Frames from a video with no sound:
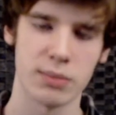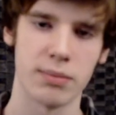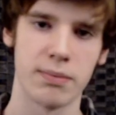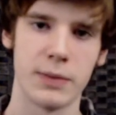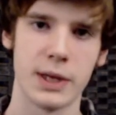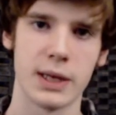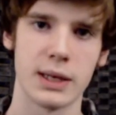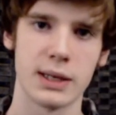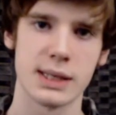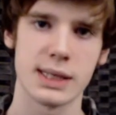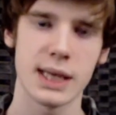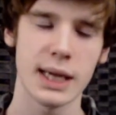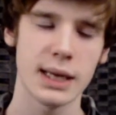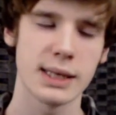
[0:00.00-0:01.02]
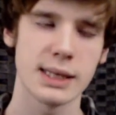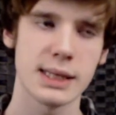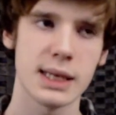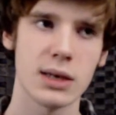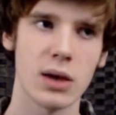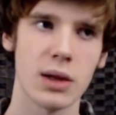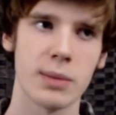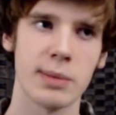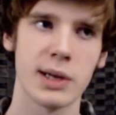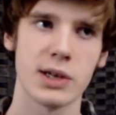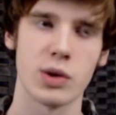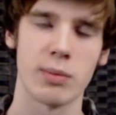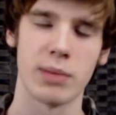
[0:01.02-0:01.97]
in sight unseen. All the
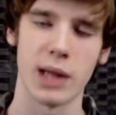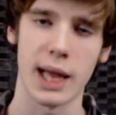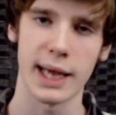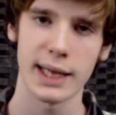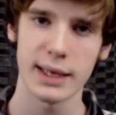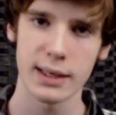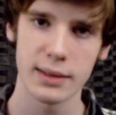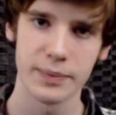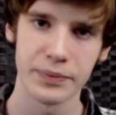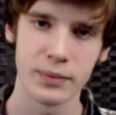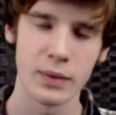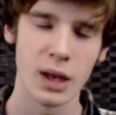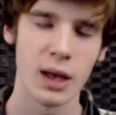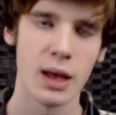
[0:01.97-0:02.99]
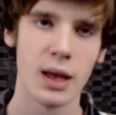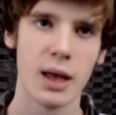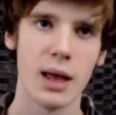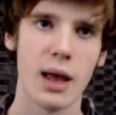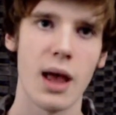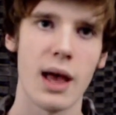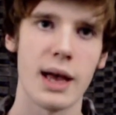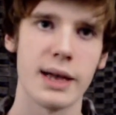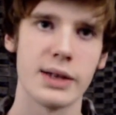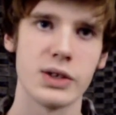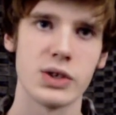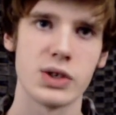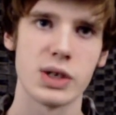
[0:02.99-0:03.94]
players are blind,
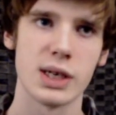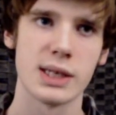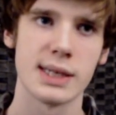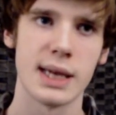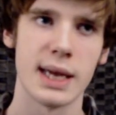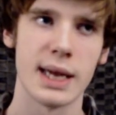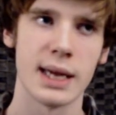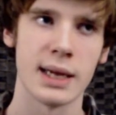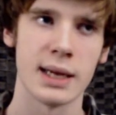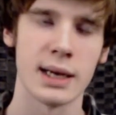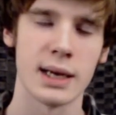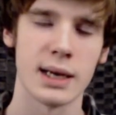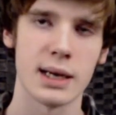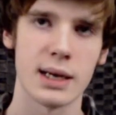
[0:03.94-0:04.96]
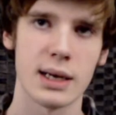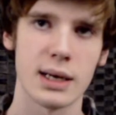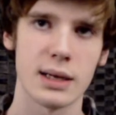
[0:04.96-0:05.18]
and it's a